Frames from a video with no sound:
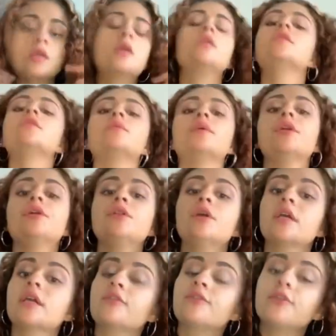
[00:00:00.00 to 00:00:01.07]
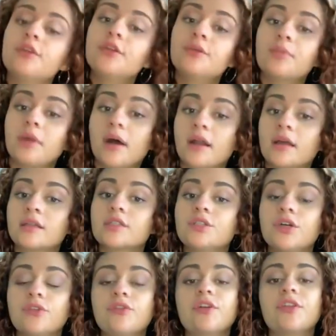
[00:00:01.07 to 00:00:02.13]
So when you're looking for a new product,
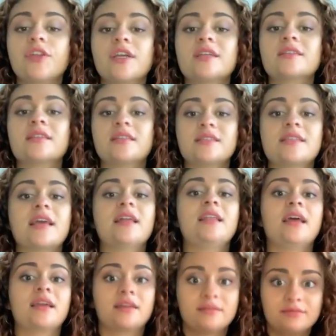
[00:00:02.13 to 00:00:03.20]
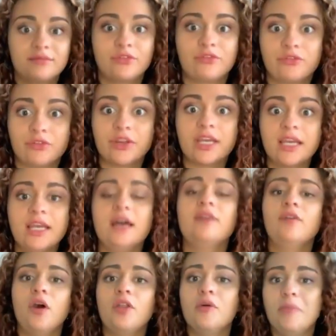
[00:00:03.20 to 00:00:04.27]
look for things that say like free of
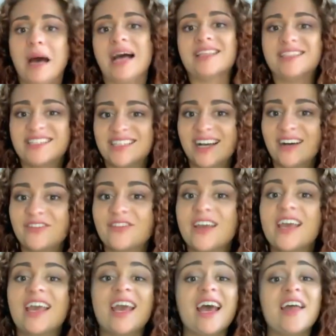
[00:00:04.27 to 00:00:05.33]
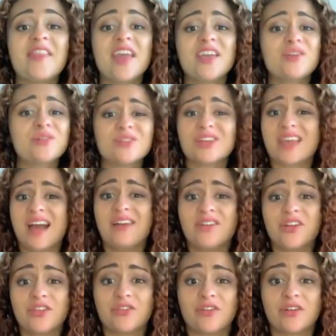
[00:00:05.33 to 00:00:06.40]
all the bad stuff, and they usually have it
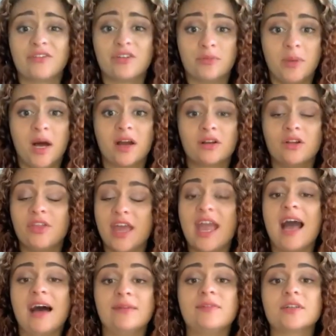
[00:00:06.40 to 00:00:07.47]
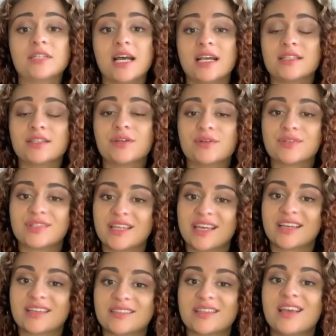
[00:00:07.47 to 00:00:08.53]
on the front of their bottle. They advertise those
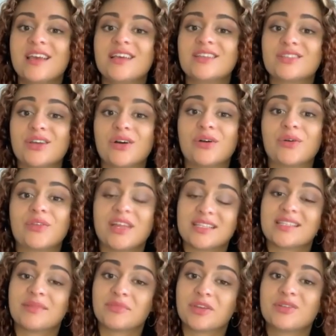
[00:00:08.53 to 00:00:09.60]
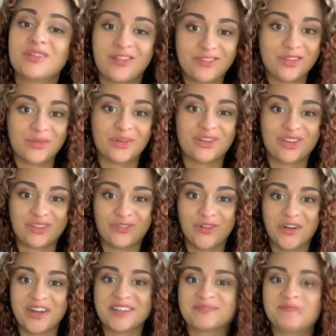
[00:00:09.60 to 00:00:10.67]
things, so that's something you definitely want to look
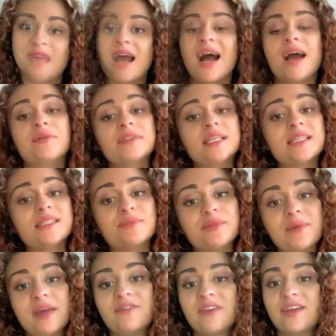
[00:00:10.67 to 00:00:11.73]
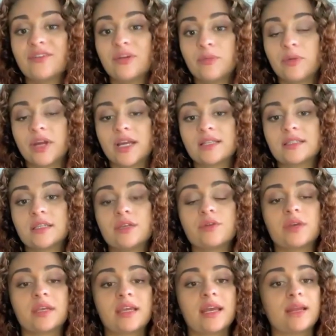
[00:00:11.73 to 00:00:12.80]
for. I would say some of my favorite brands that you
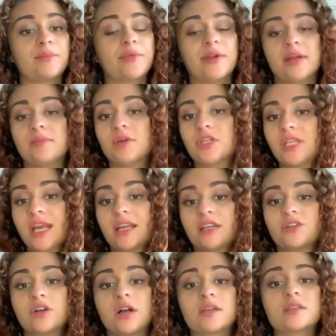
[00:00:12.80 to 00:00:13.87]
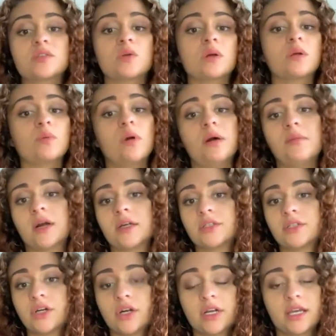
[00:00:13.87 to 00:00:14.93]
can get at pretty much any drugstore, Walmart,
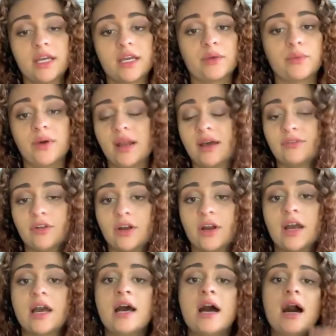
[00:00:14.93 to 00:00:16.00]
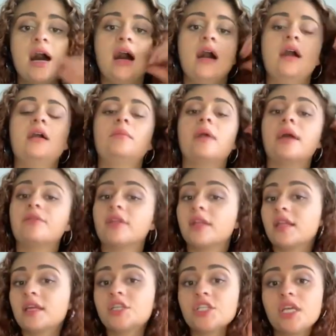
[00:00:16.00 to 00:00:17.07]
Target, whatever. I really
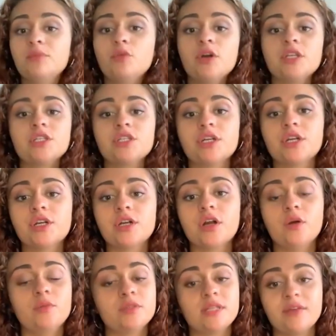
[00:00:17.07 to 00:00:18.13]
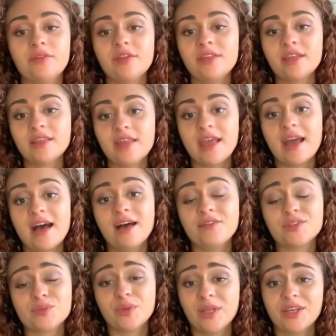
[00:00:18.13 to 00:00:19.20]
like Shea Moisture. Almost everything they have
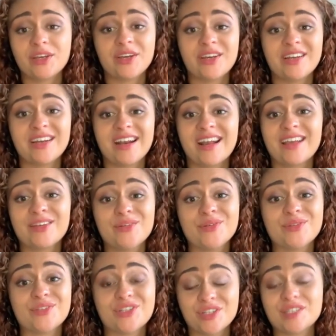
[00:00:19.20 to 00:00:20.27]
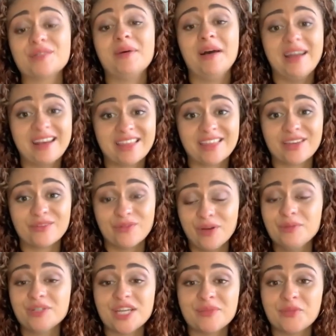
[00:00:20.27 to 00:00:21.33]
is really good, and I use just about anything from
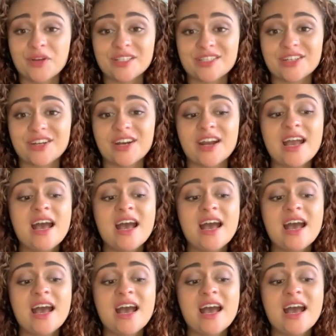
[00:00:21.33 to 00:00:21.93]
Shea Moisture.